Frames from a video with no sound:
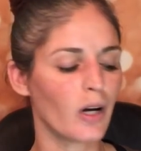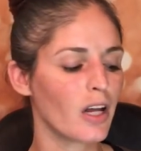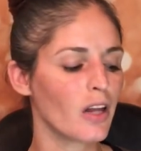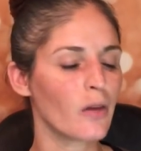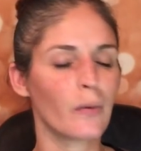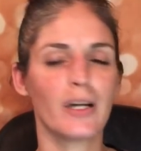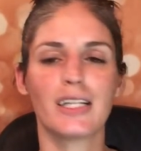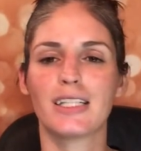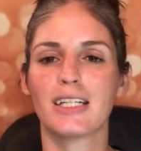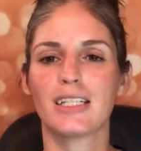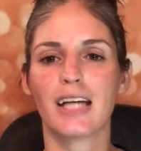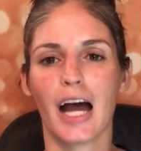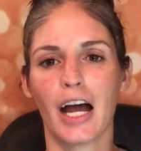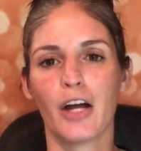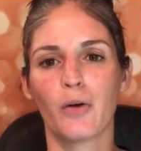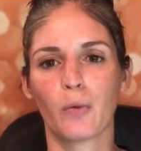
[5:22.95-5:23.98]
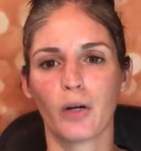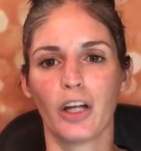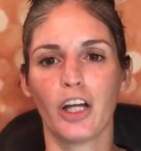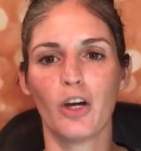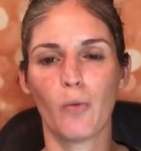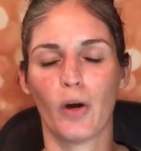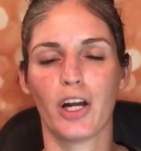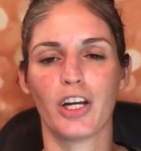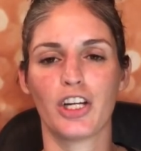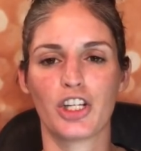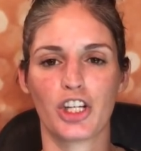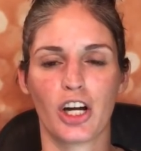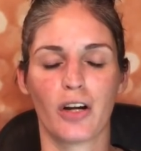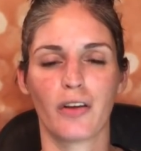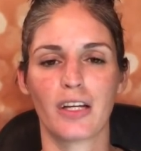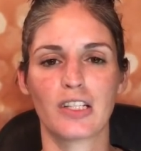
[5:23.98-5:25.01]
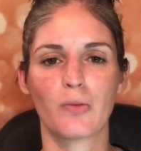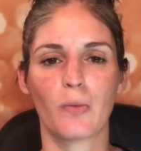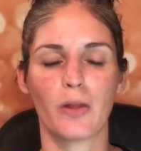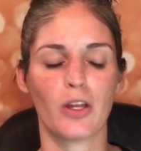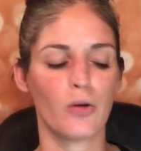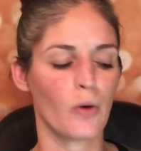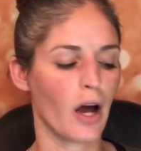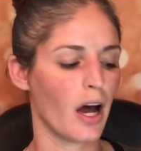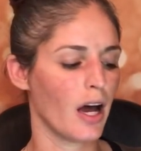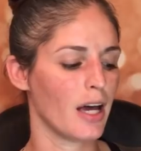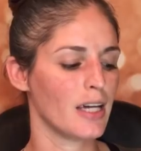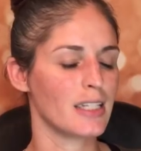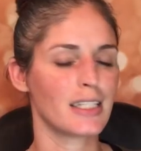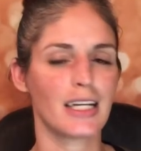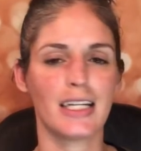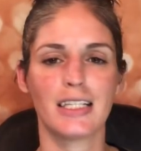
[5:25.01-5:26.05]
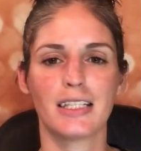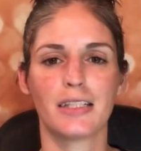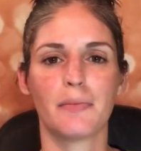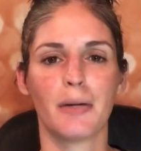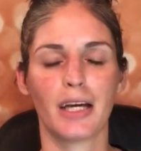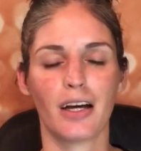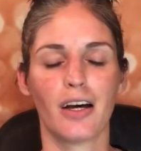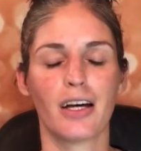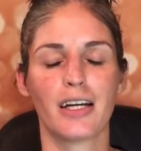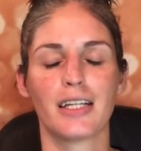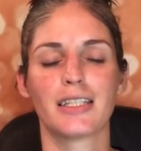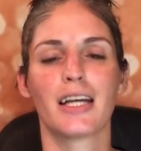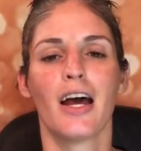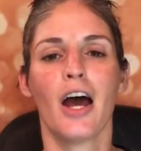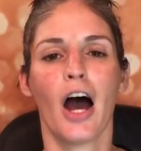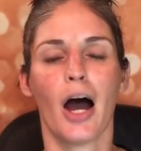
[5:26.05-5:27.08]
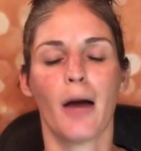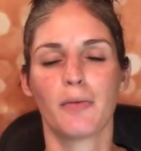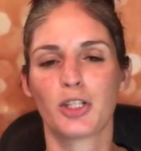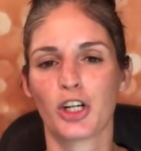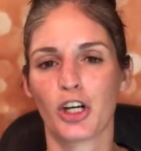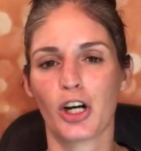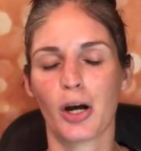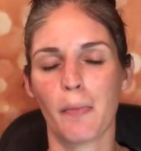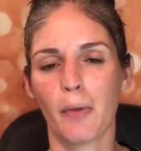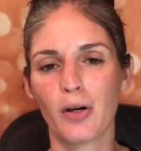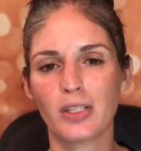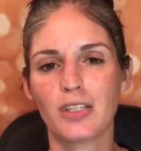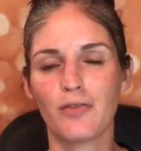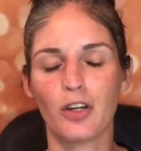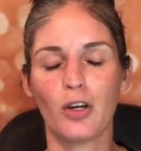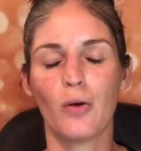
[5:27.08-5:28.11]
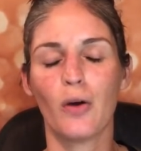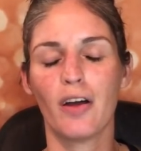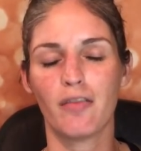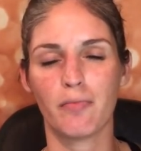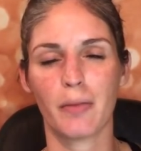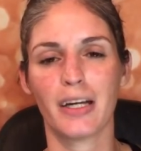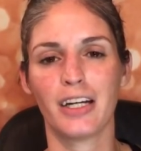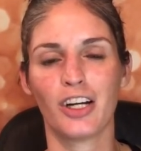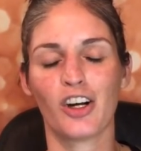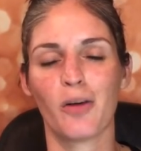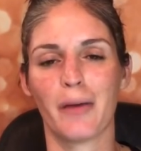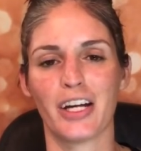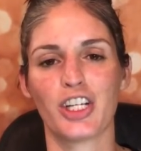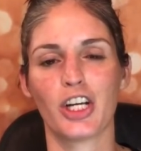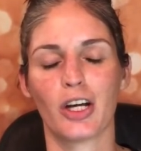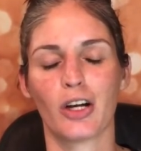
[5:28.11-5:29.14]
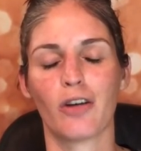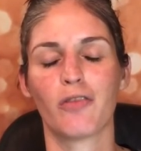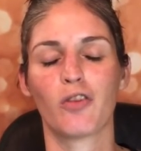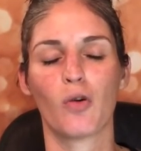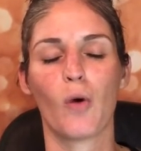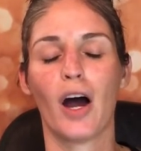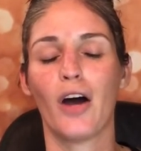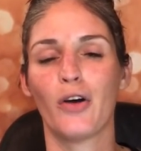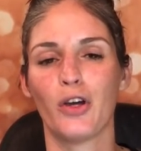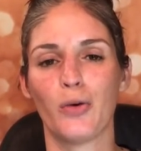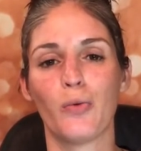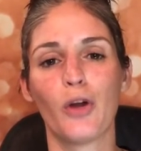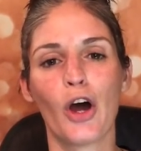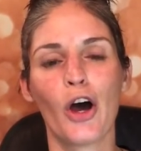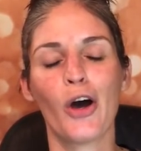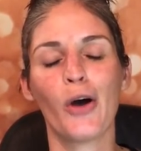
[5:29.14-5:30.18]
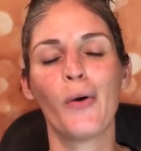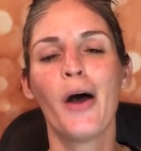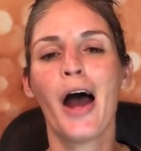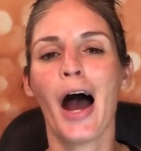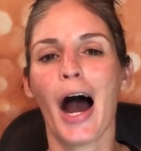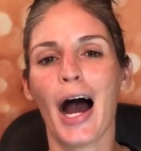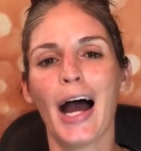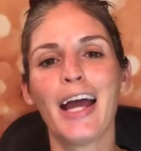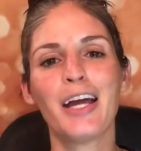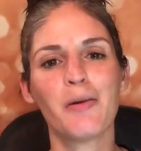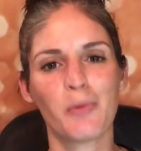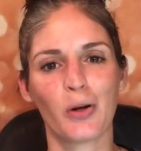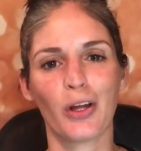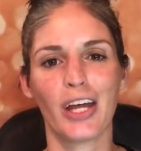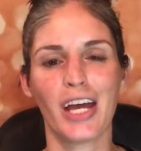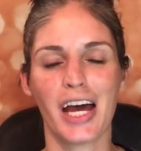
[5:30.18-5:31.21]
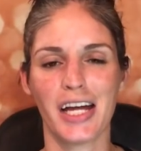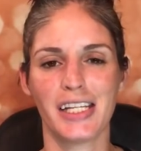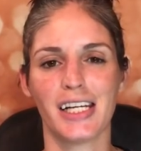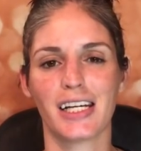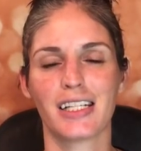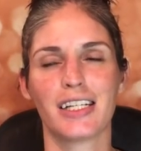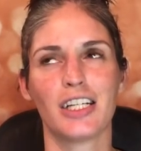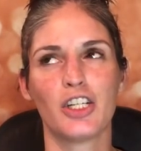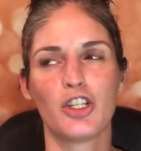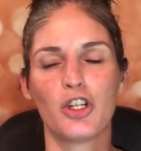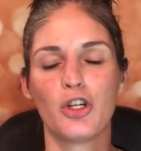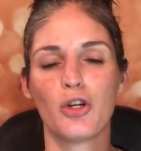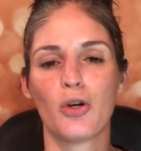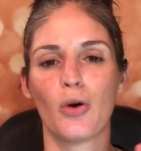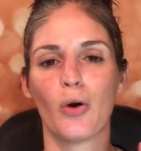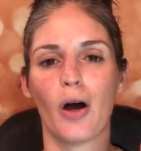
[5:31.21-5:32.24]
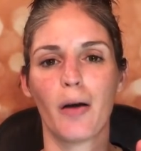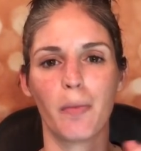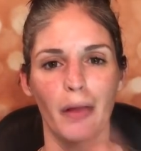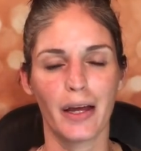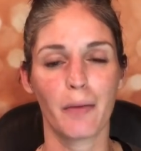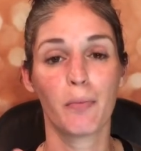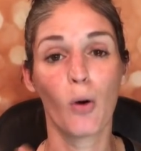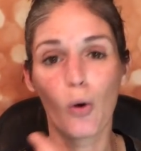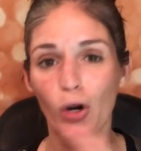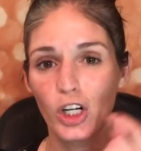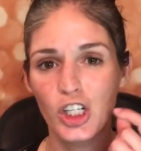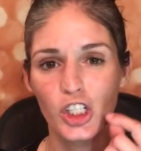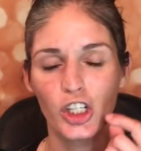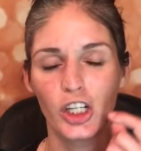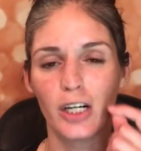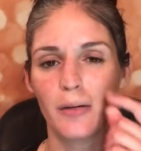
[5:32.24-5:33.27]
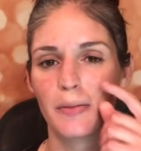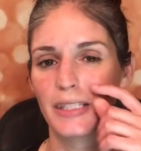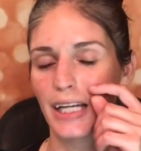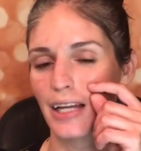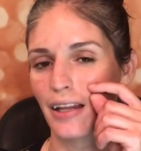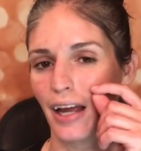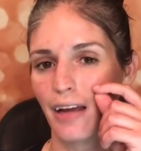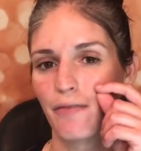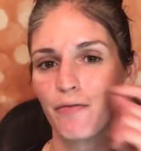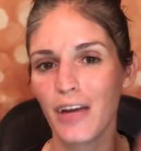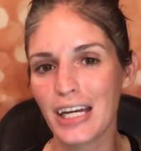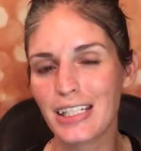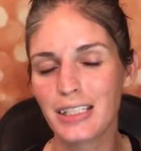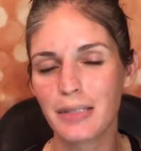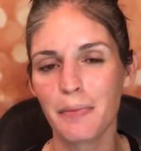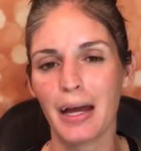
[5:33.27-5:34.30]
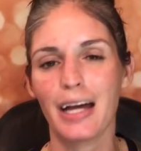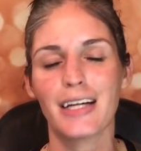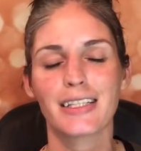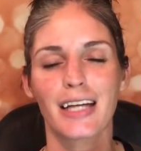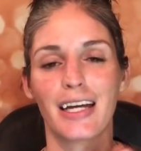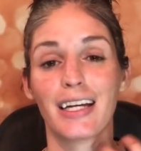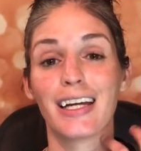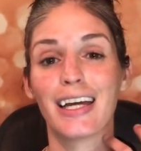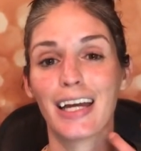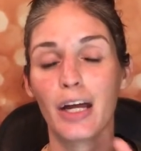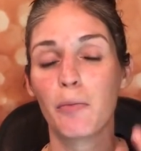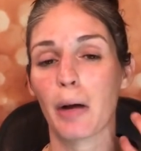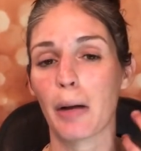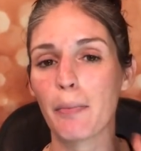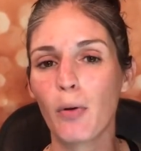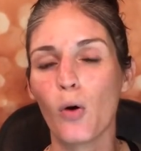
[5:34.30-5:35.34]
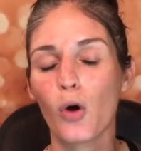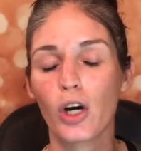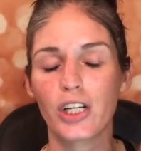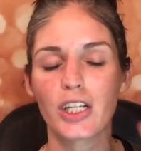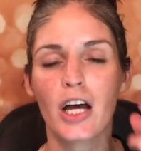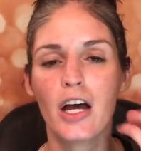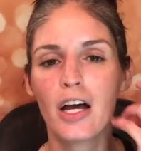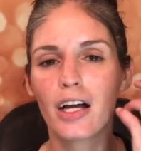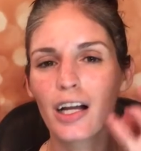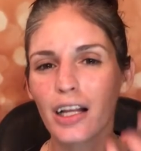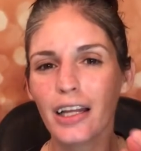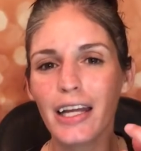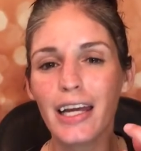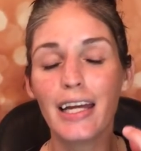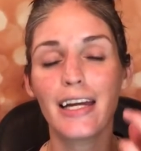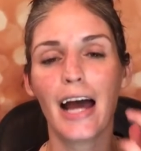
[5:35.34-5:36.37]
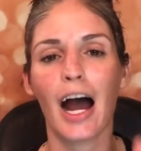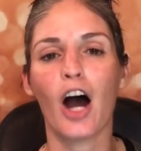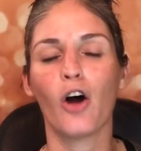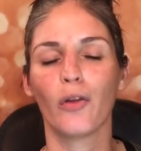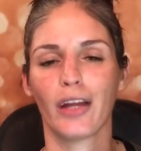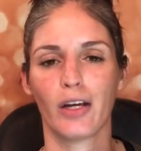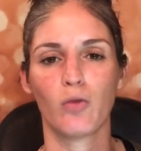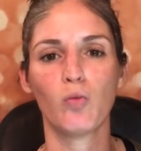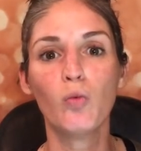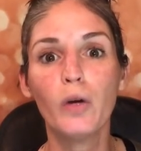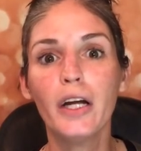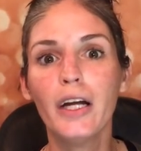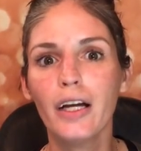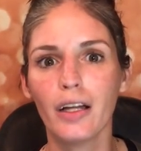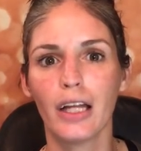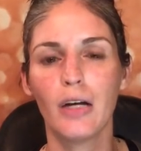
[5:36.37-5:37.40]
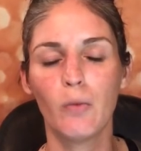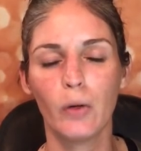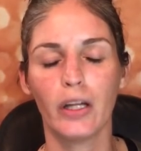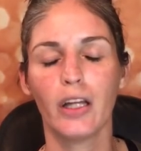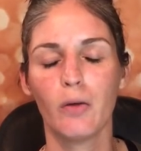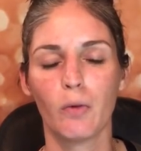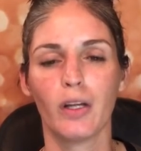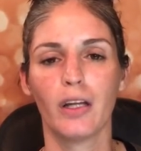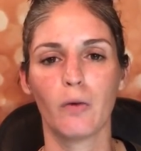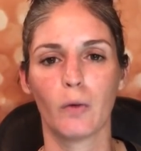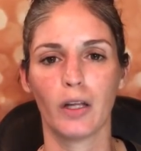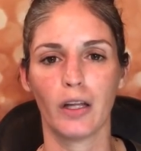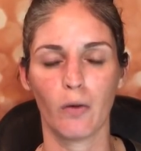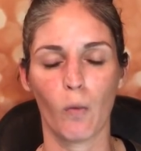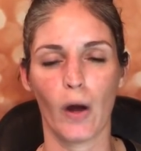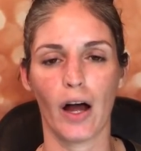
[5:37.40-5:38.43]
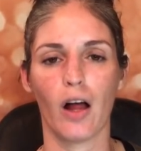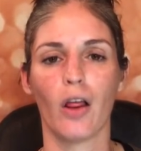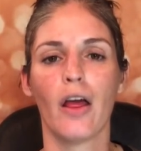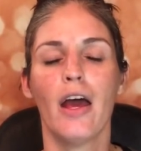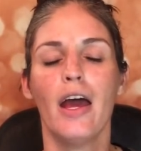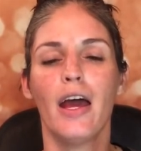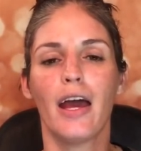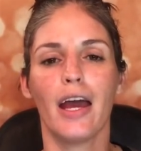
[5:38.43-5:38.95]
one of the reasons I really wanted to share this with you guys is because I'm sure most of you have been here on my channel for a while. You know, I am really addicted to like pore strips and like face mask and getting my pores cleaned out like really, really, really, really well.